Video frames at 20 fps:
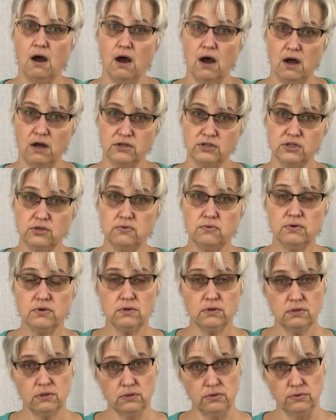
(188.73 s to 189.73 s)
also
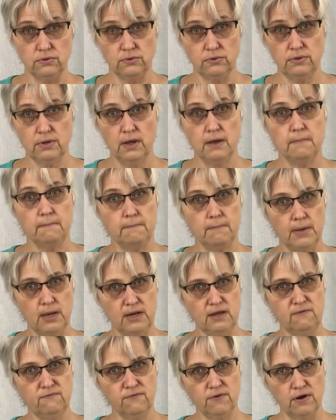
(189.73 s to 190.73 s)
include
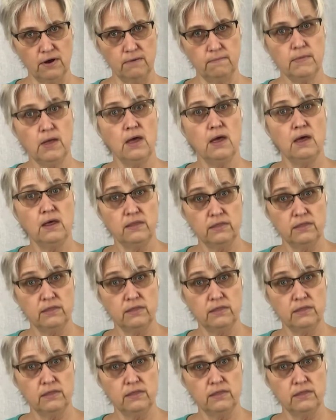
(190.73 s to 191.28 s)
money from